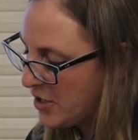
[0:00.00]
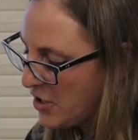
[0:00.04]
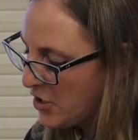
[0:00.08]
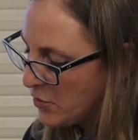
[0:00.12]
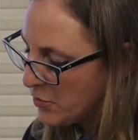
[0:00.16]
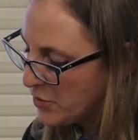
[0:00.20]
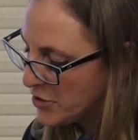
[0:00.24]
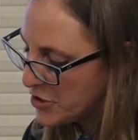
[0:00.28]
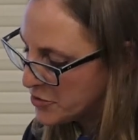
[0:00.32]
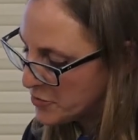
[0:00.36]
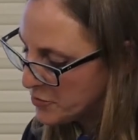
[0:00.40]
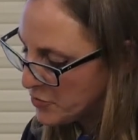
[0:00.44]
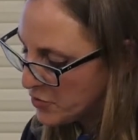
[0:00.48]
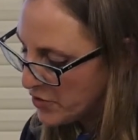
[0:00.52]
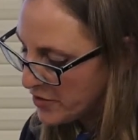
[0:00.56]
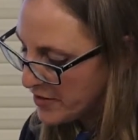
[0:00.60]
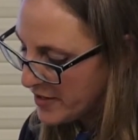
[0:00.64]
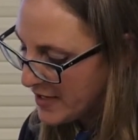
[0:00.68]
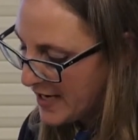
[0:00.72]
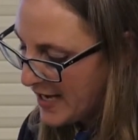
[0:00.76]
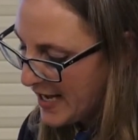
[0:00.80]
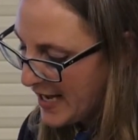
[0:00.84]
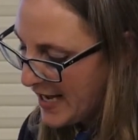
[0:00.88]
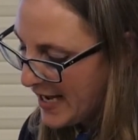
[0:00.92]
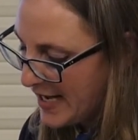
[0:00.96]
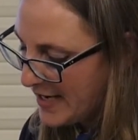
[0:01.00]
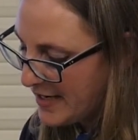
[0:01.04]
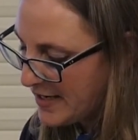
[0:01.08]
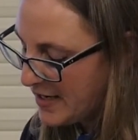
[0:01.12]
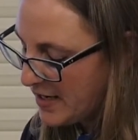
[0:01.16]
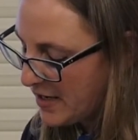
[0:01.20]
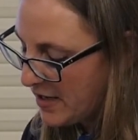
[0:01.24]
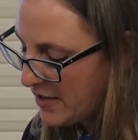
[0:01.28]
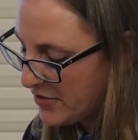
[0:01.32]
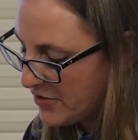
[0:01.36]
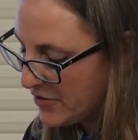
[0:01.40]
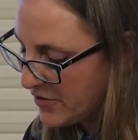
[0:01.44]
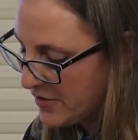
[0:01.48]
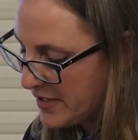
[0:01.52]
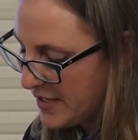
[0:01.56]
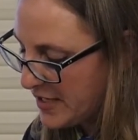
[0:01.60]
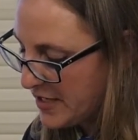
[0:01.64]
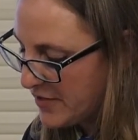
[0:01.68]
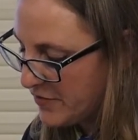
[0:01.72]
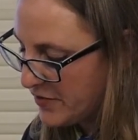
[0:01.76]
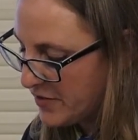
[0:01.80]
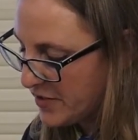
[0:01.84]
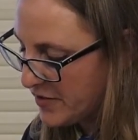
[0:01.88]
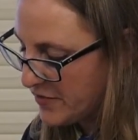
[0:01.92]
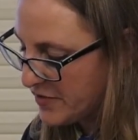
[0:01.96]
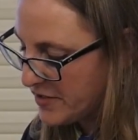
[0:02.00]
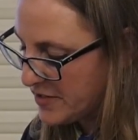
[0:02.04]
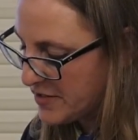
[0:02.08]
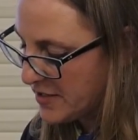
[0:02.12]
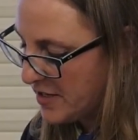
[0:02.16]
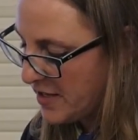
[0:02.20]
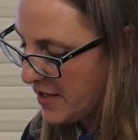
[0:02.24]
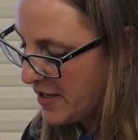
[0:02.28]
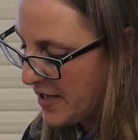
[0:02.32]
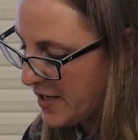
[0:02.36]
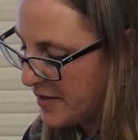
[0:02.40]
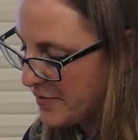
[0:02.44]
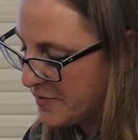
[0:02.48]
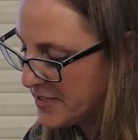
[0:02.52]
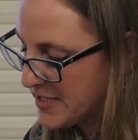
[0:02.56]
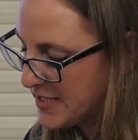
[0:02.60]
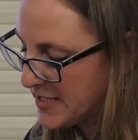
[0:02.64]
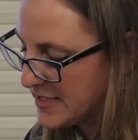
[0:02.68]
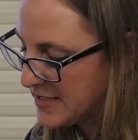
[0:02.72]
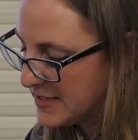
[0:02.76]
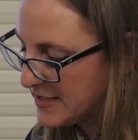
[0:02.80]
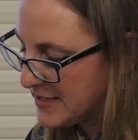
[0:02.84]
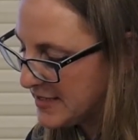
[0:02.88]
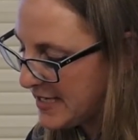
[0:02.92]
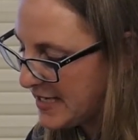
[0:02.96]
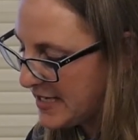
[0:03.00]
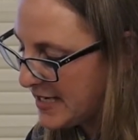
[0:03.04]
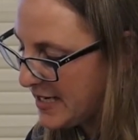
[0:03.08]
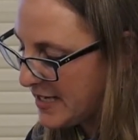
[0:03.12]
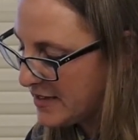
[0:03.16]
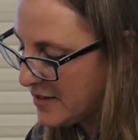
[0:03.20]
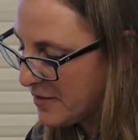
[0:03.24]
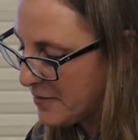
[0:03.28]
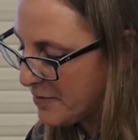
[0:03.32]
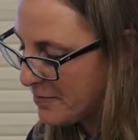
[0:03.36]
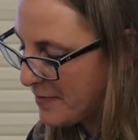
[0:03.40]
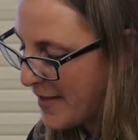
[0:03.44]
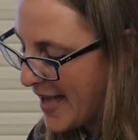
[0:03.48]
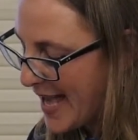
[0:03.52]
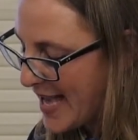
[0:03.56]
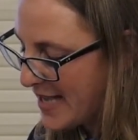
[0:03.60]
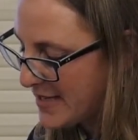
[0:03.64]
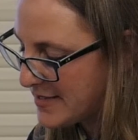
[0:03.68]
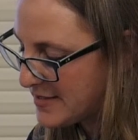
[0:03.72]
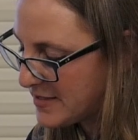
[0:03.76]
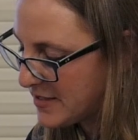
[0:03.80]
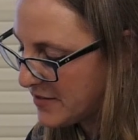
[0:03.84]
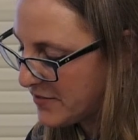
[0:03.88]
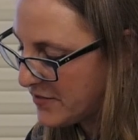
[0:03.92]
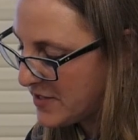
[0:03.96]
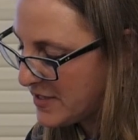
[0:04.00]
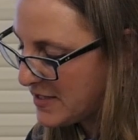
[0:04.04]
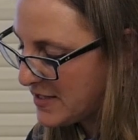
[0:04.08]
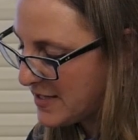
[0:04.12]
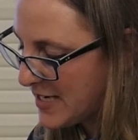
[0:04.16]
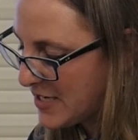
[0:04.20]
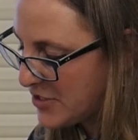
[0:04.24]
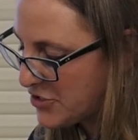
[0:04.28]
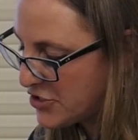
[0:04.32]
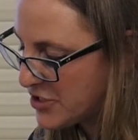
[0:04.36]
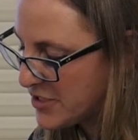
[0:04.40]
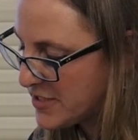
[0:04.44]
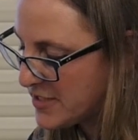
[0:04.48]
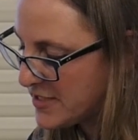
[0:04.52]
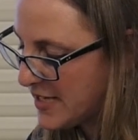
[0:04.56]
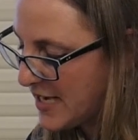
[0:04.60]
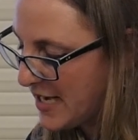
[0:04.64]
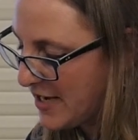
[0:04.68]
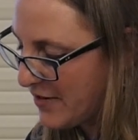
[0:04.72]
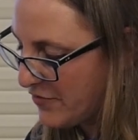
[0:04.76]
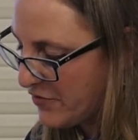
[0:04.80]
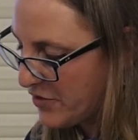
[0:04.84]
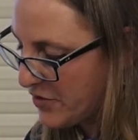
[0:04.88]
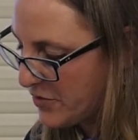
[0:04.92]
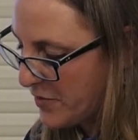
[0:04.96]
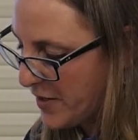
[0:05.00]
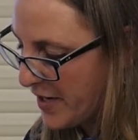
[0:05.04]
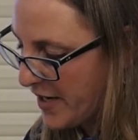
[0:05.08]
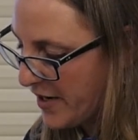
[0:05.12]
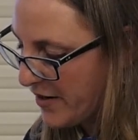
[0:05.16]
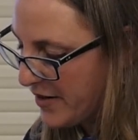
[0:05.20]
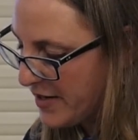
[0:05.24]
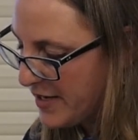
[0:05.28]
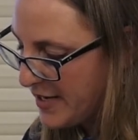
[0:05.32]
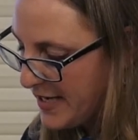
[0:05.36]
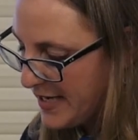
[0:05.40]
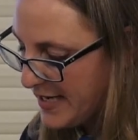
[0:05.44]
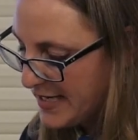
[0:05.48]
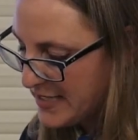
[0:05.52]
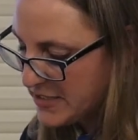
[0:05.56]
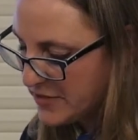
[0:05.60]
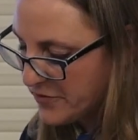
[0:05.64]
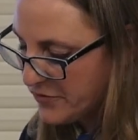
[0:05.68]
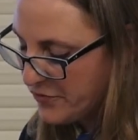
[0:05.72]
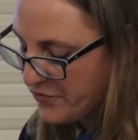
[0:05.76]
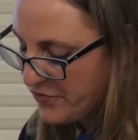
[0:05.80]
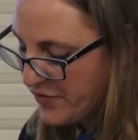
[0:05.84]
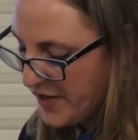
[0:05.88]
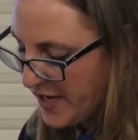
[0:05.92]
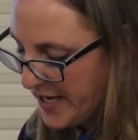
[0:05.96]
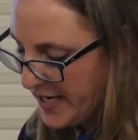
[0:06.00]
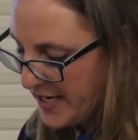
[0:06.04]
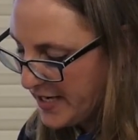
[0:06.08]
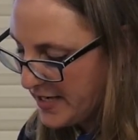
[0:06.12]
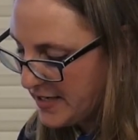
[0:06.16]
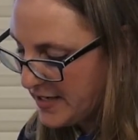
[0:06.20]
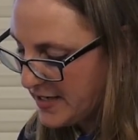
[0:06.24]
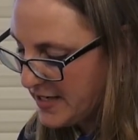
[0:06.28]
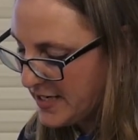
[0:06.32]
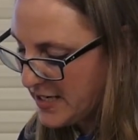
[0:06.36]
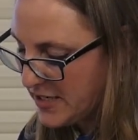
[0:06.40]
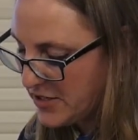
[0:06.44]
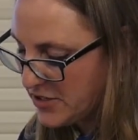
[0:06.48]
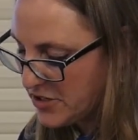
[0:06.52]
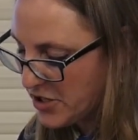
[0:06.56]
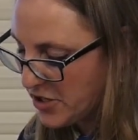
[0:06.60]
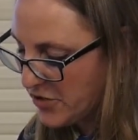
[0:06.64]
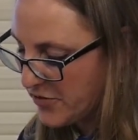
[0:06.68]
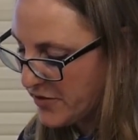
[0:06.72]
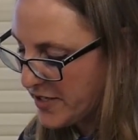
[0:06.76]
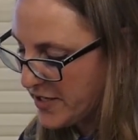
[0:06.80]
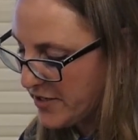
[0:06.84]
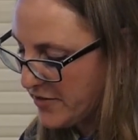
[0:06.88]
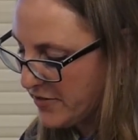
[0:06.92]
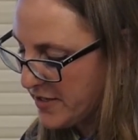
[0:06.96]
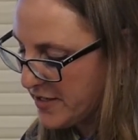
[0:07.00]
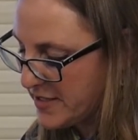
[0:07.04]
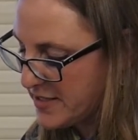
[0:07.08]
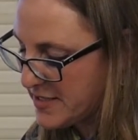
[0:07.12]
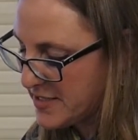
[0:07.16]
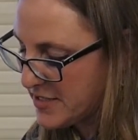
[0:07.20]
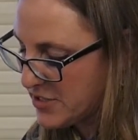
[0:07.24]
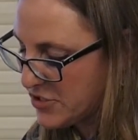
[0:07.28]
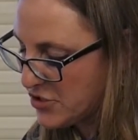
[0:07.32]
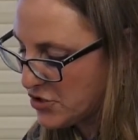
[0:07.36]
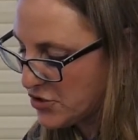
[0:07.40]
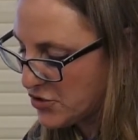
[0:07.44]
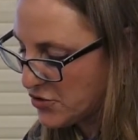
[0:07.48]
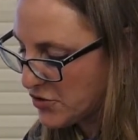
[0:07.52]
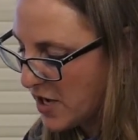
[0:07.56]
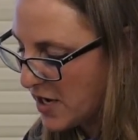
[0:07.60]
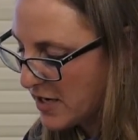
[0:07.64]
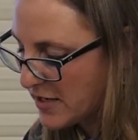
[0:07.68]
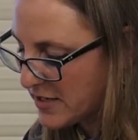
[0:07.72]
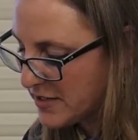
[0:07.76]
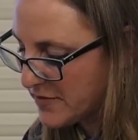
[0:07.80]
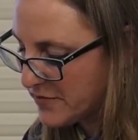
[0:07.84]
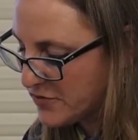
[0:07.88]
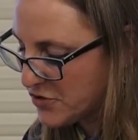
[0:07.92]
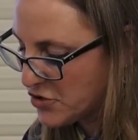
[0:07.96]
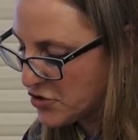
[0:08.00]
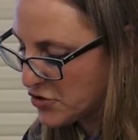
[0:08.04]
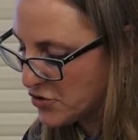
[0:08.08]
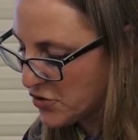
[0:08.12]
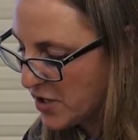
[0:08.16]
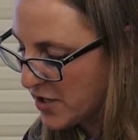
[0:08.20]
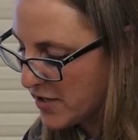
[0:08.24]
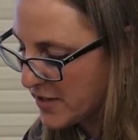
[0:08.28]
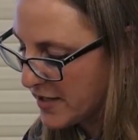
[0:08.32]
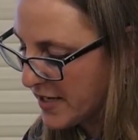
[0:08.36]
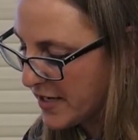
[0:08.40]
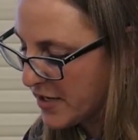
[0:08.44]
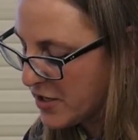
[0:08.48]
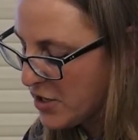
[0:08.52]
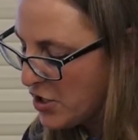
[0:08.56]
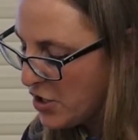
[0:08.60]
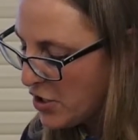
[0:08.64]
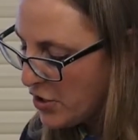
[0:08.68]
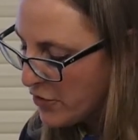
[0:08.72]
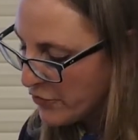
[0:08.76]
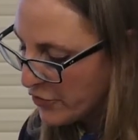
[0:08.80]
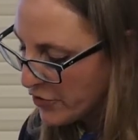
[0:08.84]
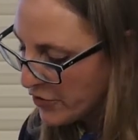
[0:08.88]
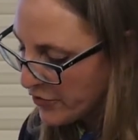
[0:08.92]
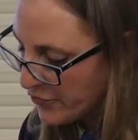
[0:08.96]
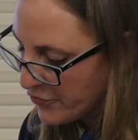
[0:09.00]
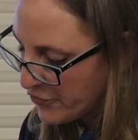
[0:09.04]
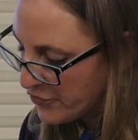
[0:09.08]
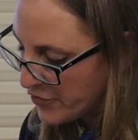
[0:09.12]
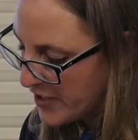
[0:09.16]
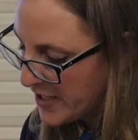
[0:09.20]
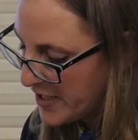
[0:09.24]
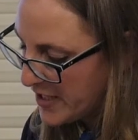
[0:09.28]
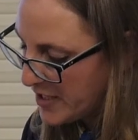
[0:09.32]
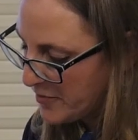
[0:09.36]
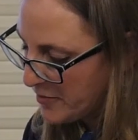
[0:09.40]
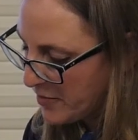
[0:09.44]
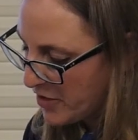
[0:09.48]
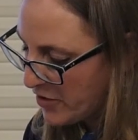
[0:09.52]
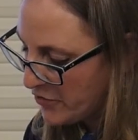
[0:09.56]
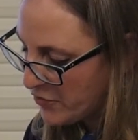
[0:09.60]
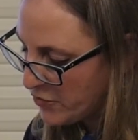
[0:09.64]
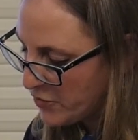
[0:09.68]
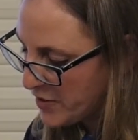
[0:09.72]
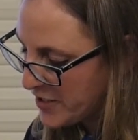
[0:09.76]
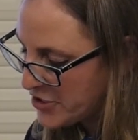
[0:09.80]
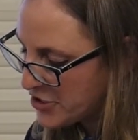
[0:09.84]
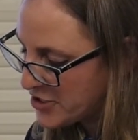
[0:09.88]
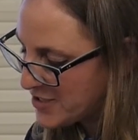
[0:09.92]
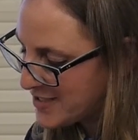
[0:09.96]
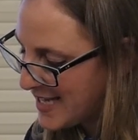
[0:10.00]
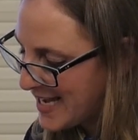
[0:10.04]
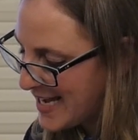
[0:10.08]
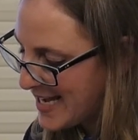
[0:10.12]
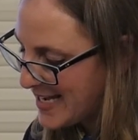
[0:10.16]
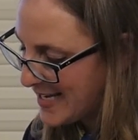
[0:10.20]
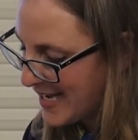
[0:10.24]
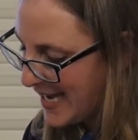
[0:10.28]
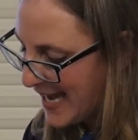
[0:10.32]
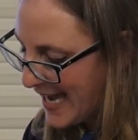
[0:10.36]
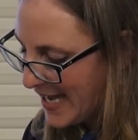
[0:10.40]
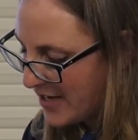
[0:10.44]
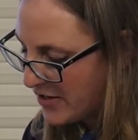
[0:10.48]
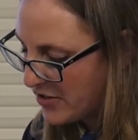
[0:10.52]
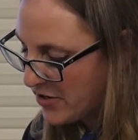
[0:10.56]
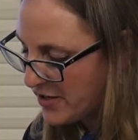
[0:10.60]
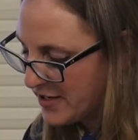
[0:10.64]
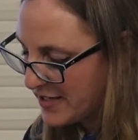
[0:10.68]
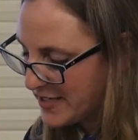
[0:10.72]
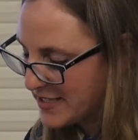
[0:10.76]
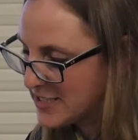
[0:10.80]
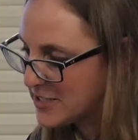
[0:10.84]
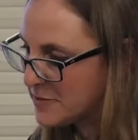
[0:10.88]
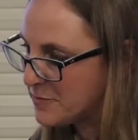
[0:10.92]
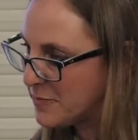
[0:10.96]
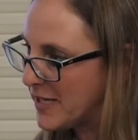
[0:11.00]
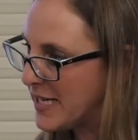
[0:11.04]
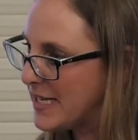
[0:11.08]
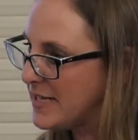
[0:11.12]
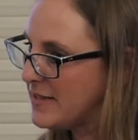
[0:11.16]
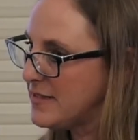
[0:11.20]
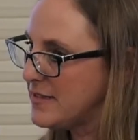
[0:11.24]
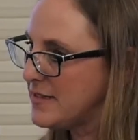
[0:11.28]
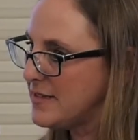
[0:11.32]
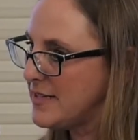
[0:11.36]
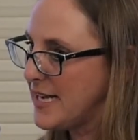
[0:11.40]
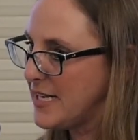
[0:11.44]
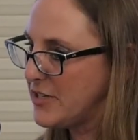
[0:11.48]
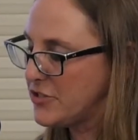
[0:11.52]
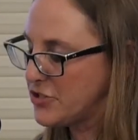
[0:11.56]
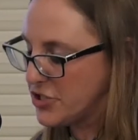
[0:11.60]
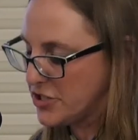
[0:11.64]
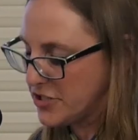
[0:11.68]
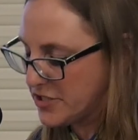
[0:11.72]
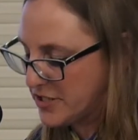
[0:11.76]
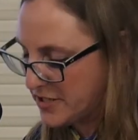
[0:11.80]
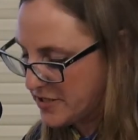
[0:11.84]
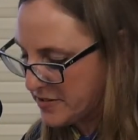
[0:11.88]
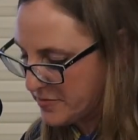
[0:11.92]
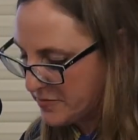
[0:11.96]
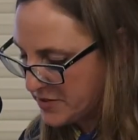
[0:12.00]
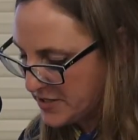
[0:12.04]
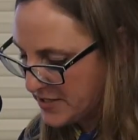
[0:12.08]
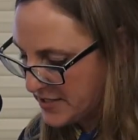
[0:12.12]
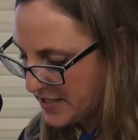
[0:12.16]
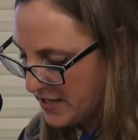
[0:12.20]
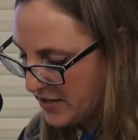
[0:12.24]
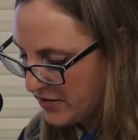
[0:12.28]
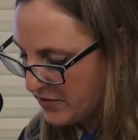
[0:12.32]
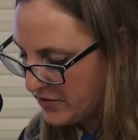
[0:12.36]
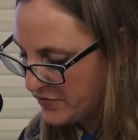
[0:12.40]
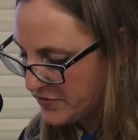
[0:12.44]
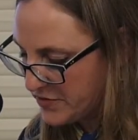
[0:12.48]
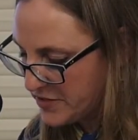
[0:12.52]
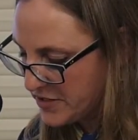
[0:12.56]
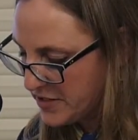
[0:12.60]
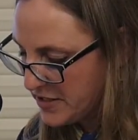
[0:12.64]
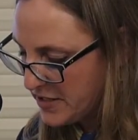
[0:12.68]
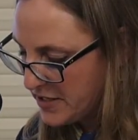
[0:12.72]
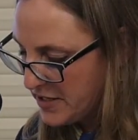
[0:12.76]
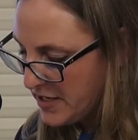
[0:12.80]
which more than any other evil of the times is leading the mass of the nations everywhere into vain, incoherent, destructive struggling for a freedom of which they cannot explain the nature to themselves.